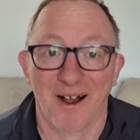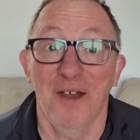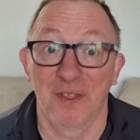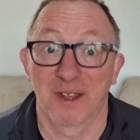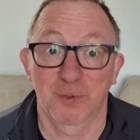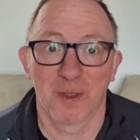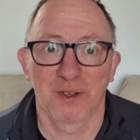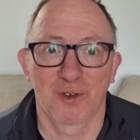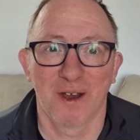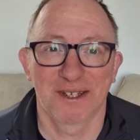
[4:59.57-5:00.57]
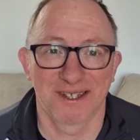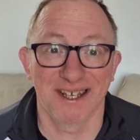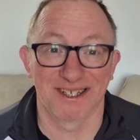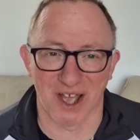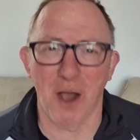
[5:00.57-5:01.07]
I think that's one of those greater
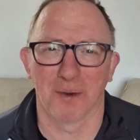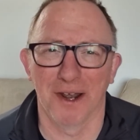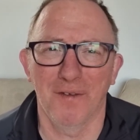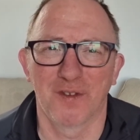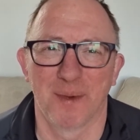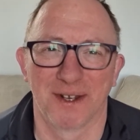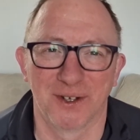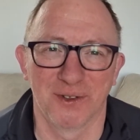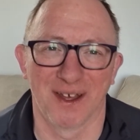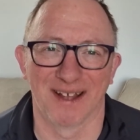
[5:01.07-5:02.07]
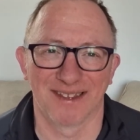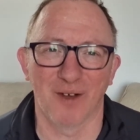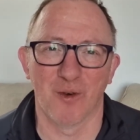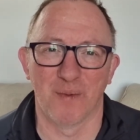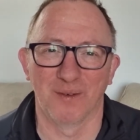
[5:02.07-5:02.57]
things. I would love to be able to do that.
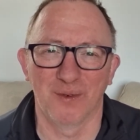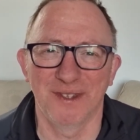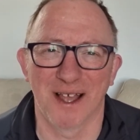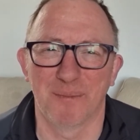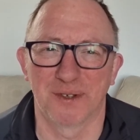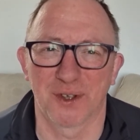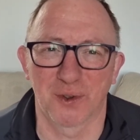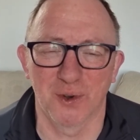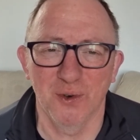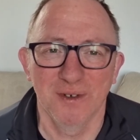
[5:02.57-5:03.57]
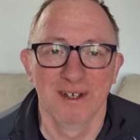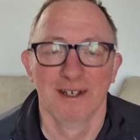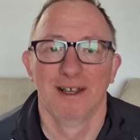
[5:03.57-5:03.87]
That would be, wouldn't that be so cool?